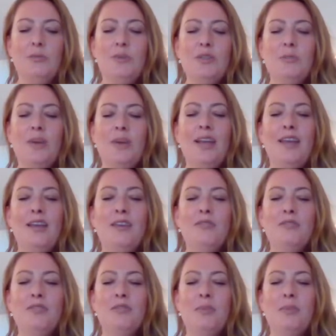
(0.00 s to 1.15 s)
which may
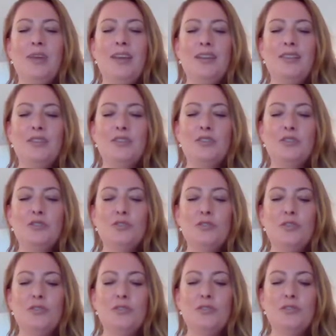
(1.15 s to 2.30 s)
have not been as
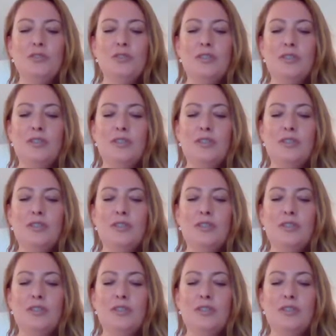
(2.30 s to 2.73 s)
strong